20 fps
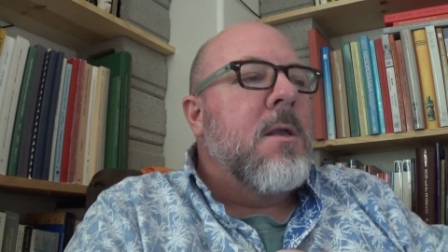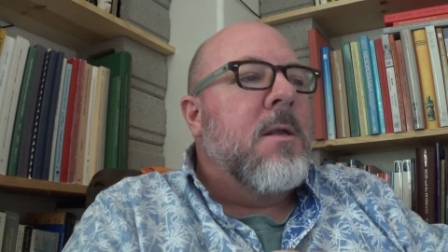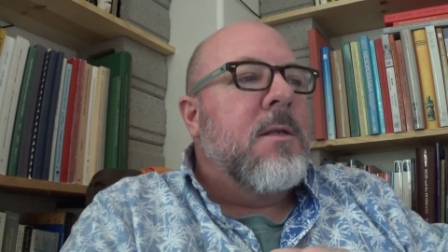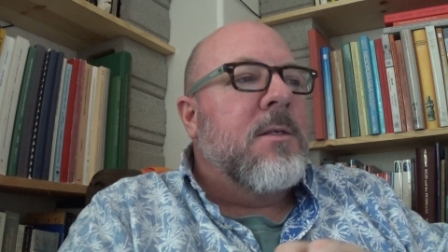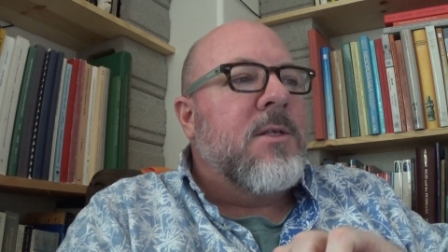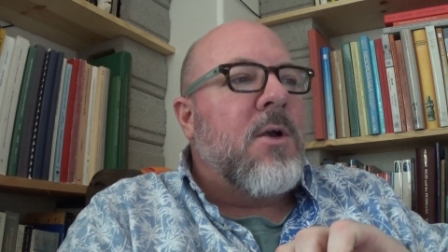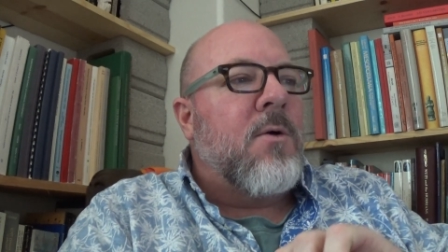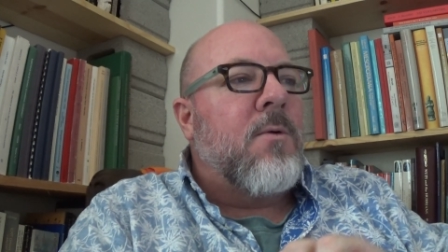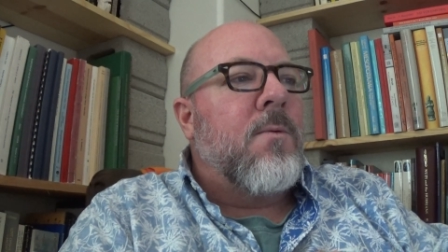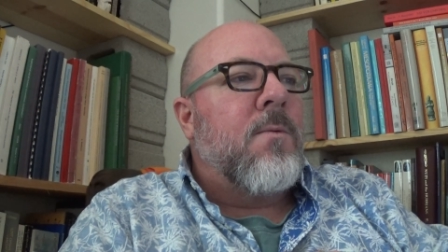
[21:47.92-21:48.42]

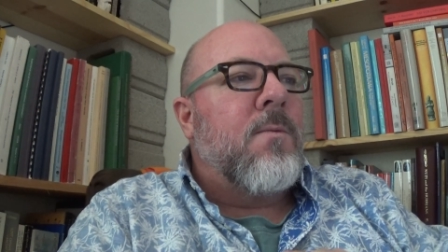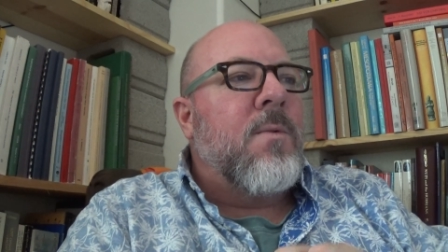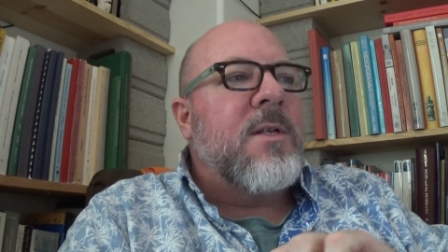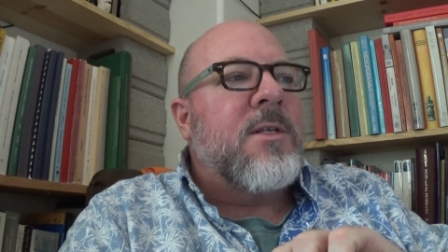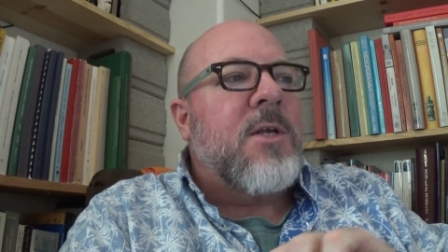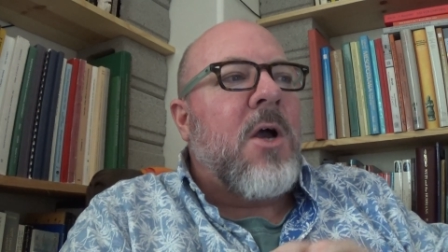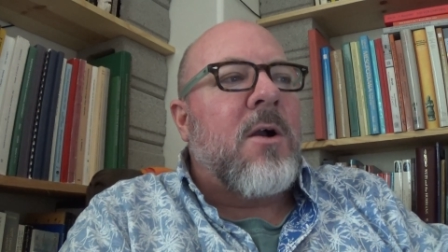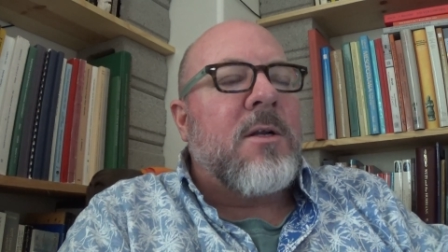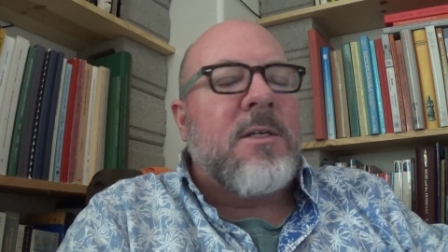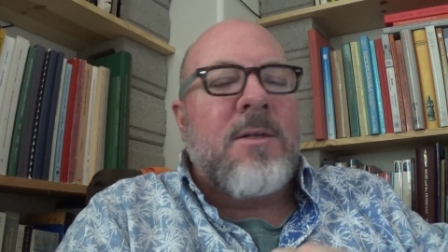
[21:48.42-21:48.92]
So we
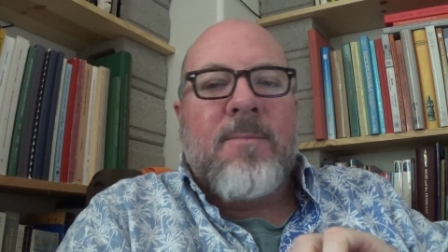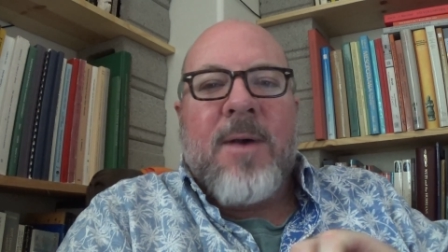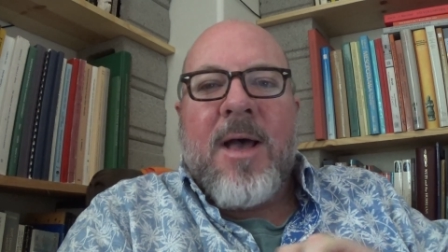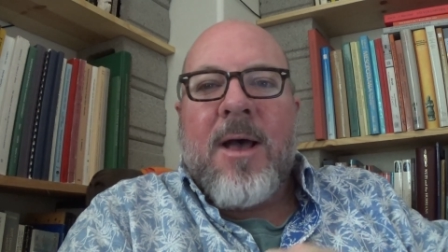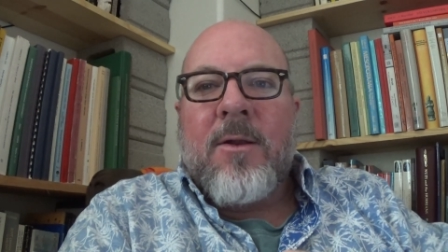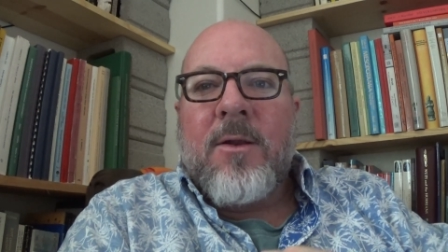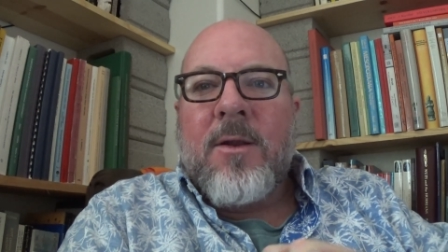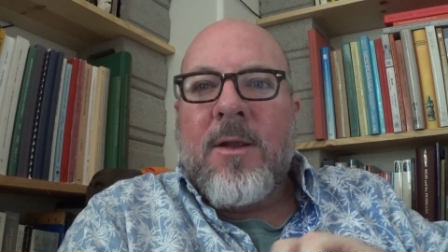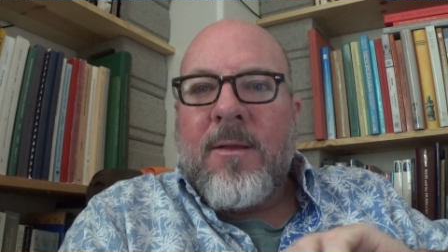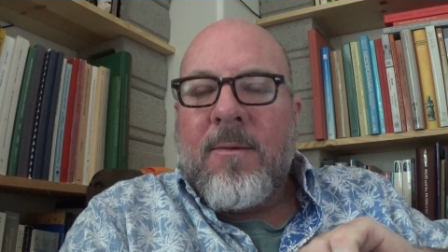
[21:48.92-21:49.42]
talked
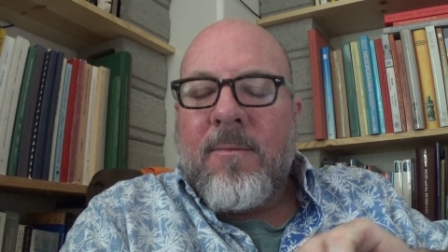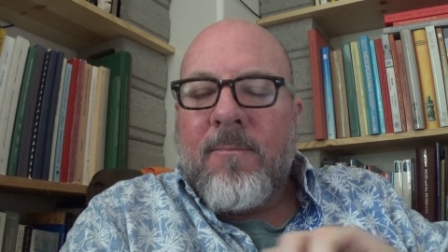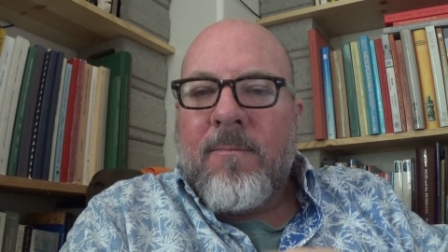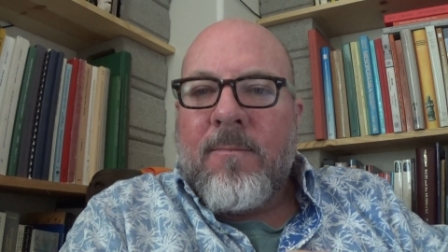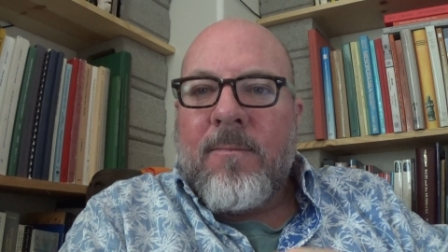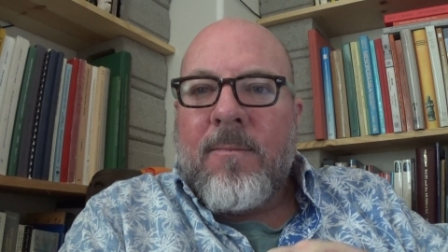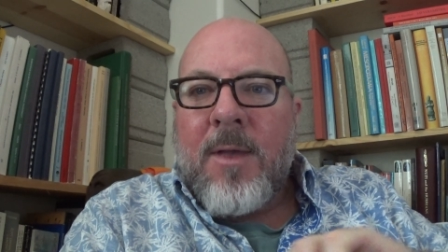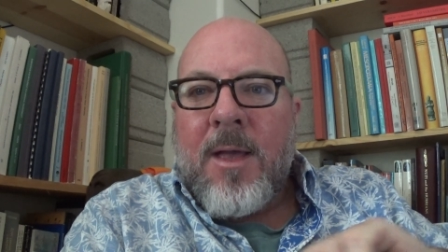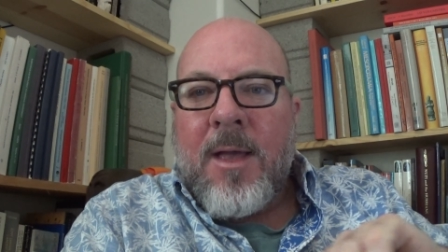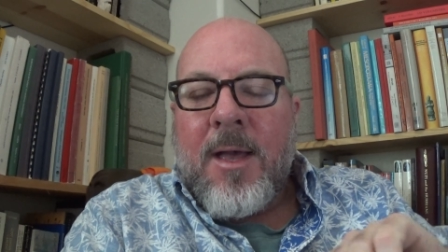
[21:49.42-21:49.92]
about
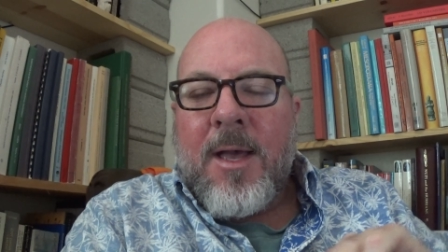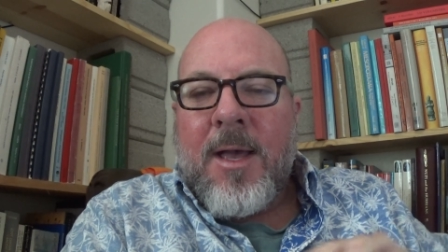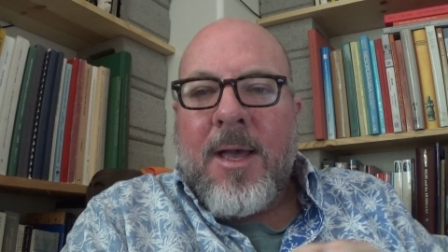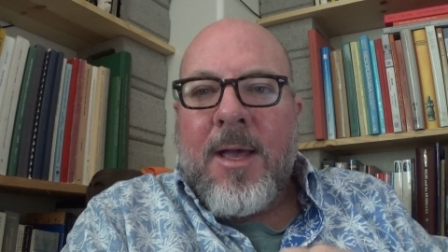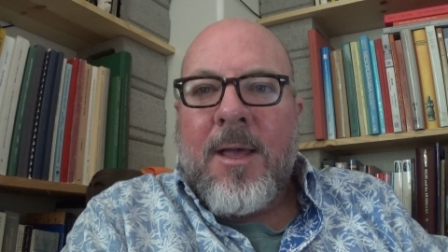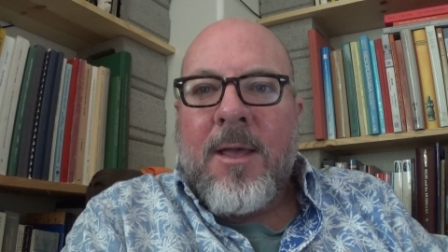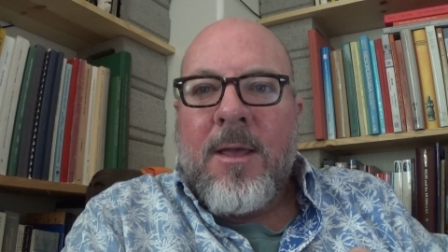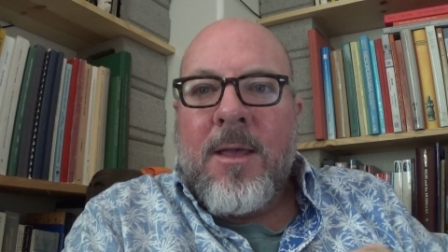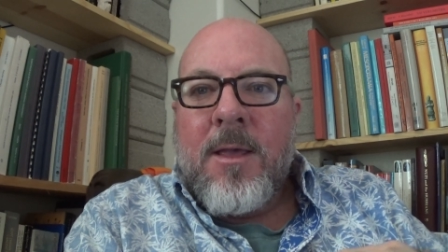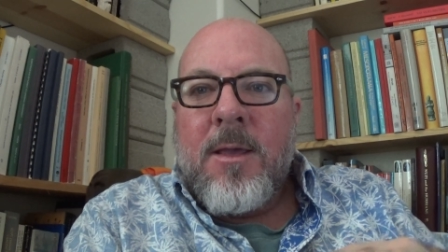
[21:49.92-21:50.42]

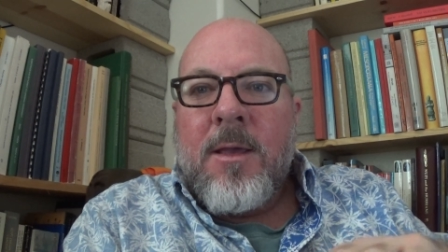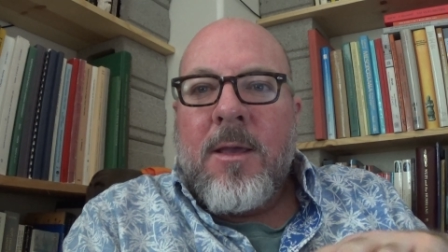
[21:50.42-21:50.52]
uh,